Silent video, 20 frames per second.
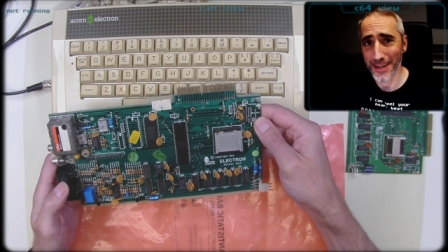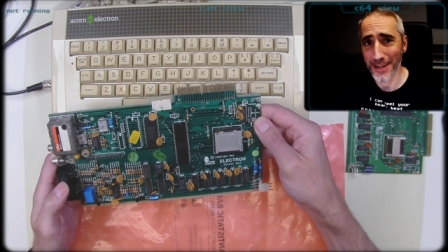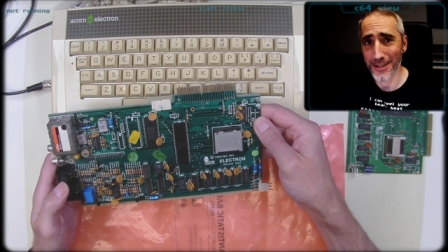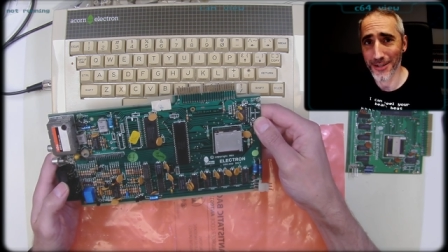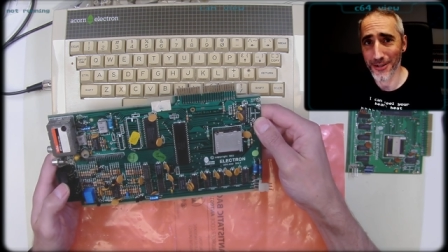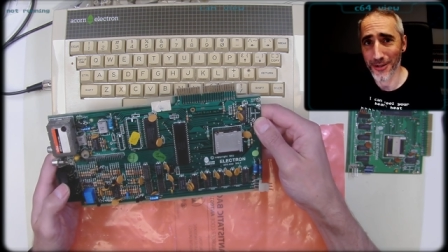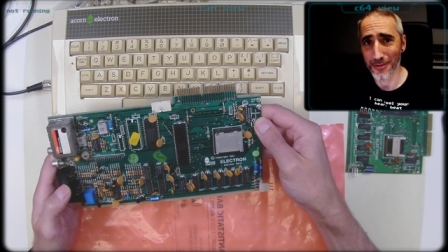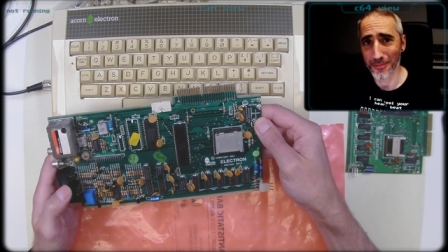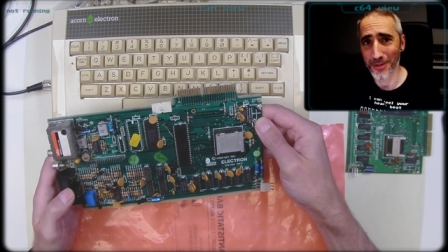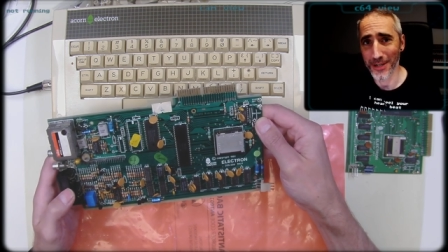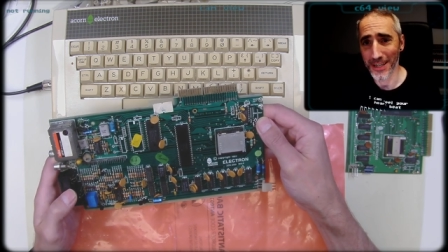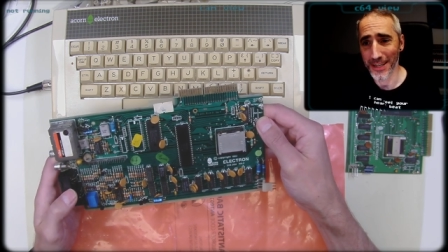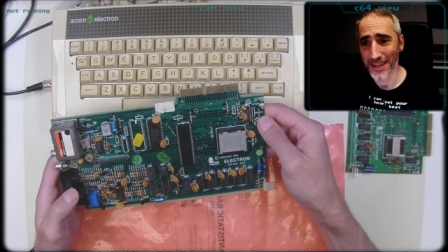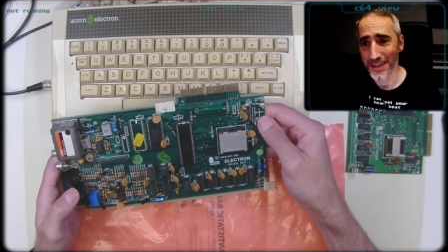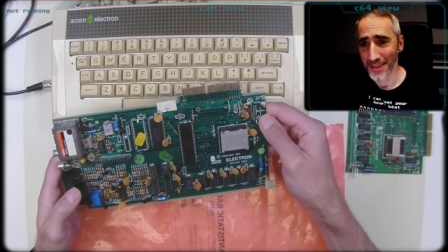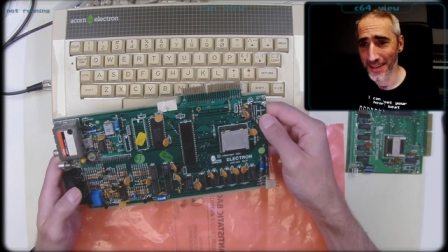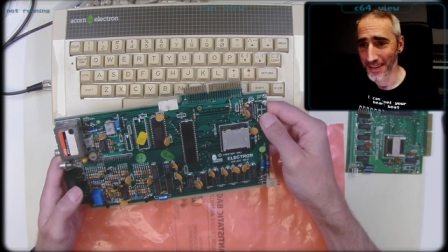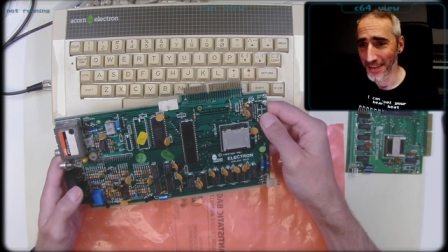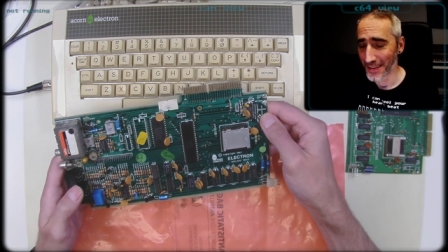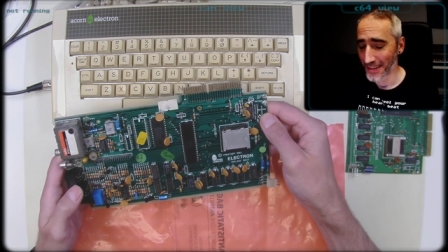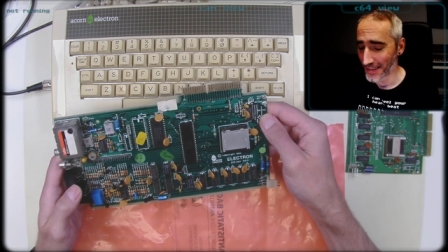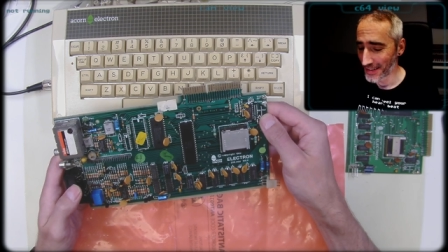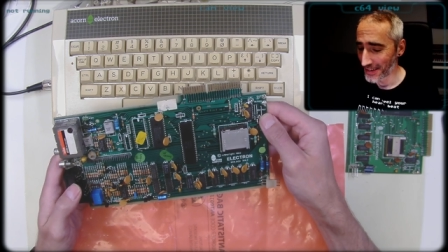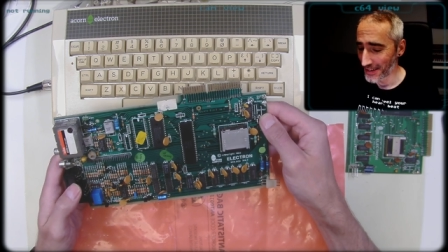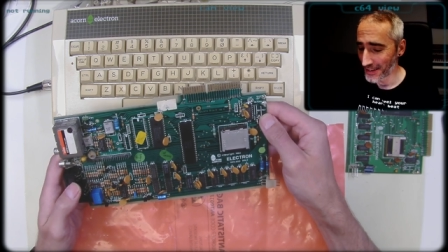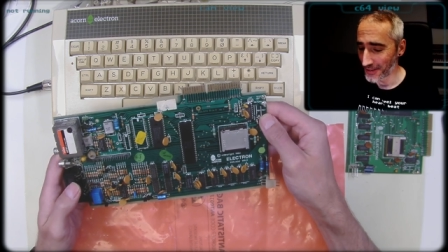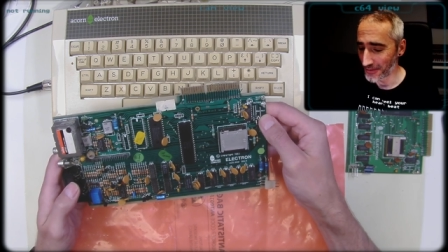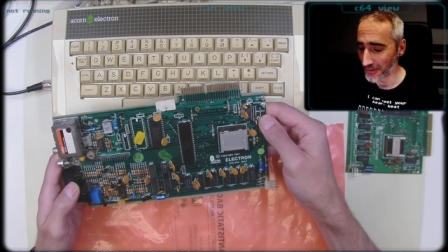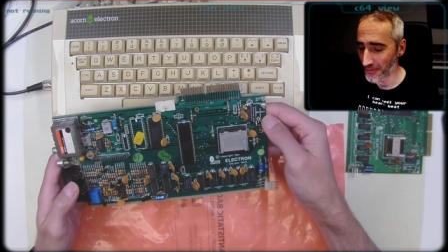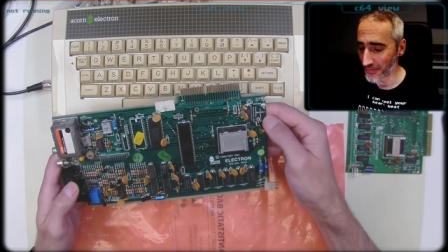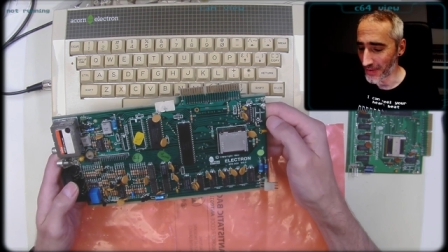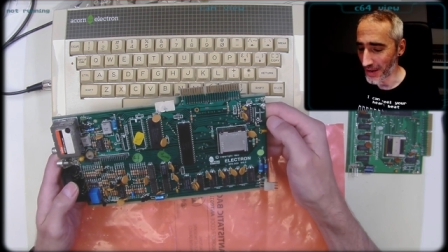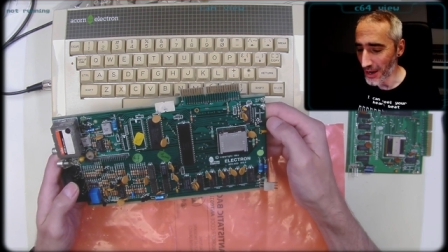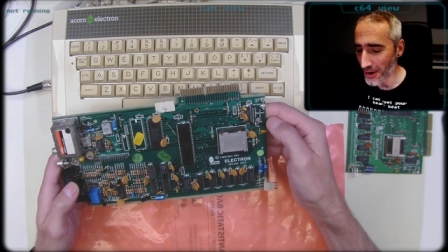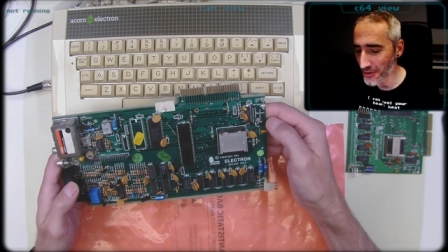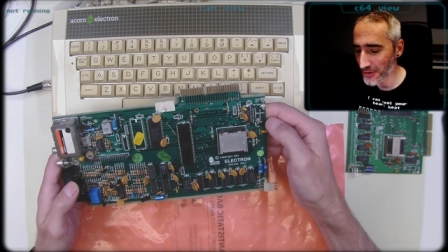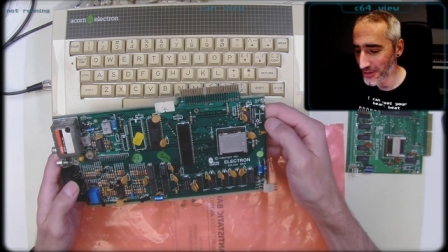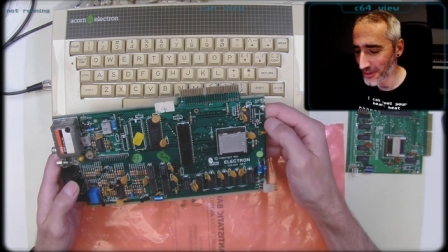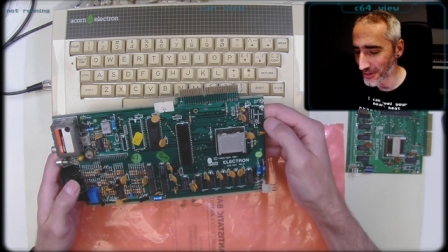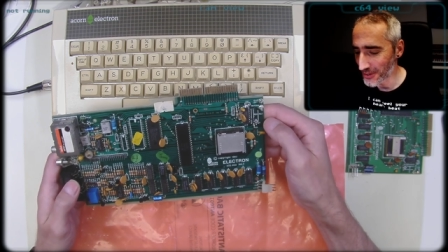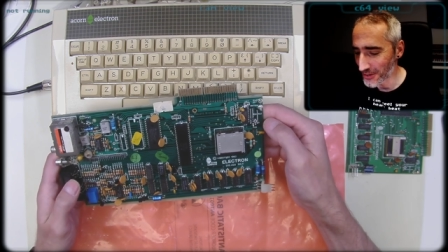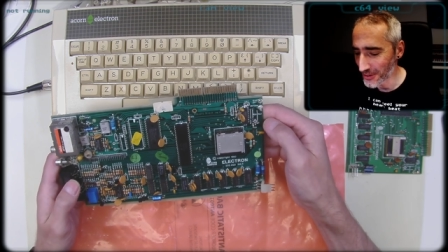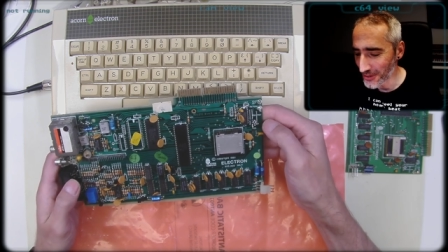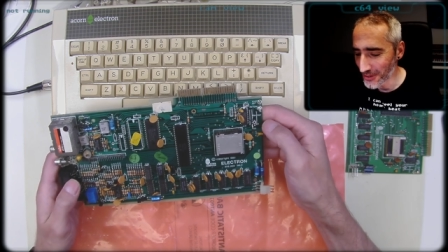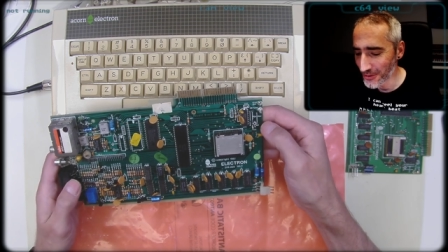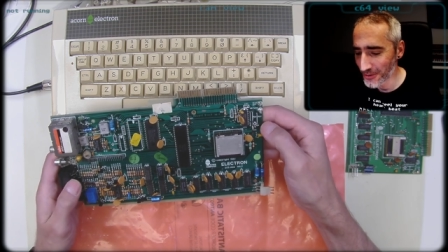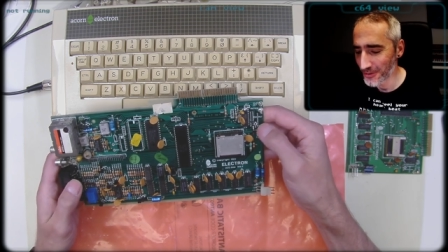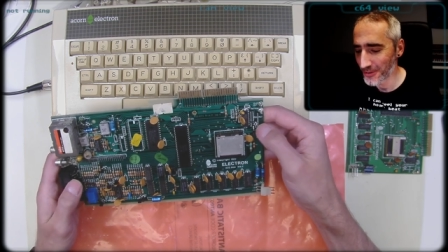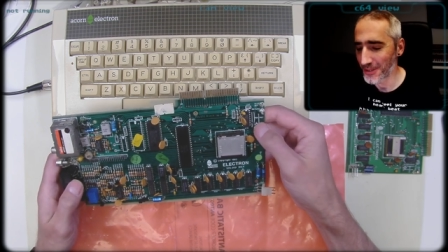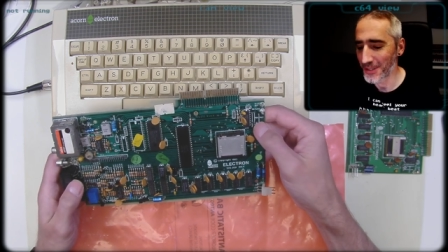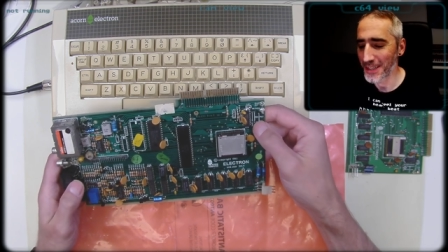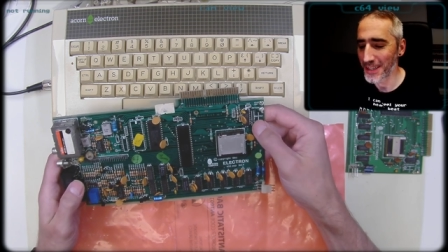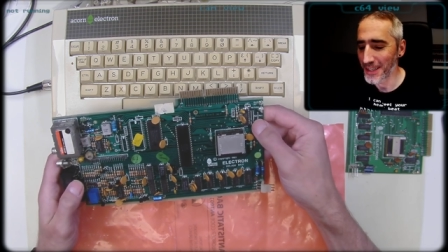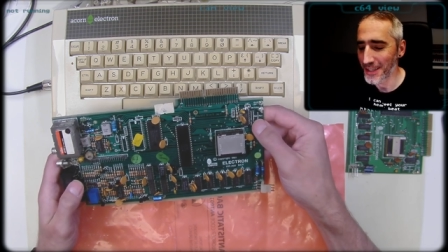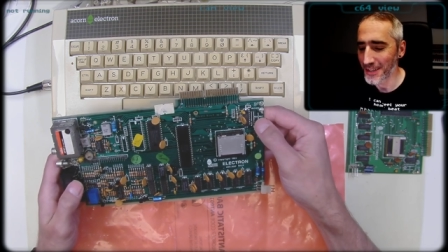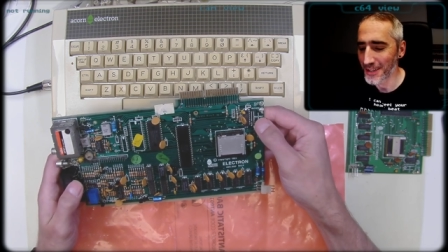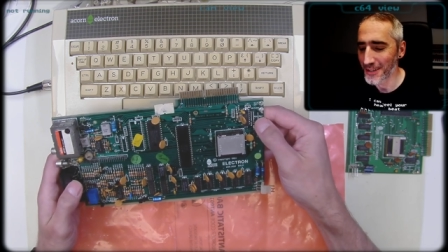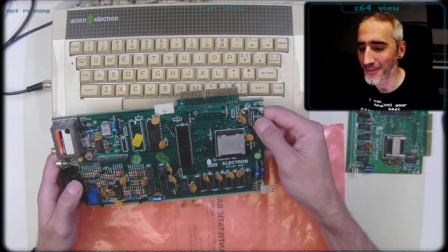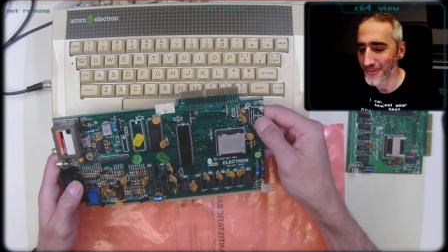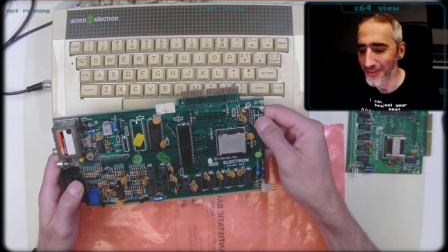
and Germany without losing